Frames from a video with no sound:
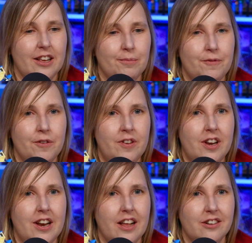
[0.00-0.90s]
But
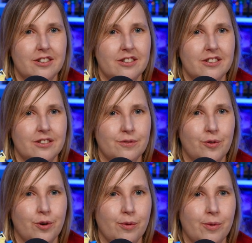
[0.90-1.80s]
$15 is
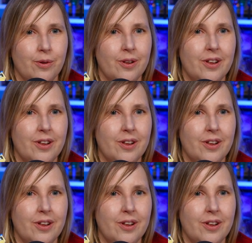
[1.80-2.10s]
affordable.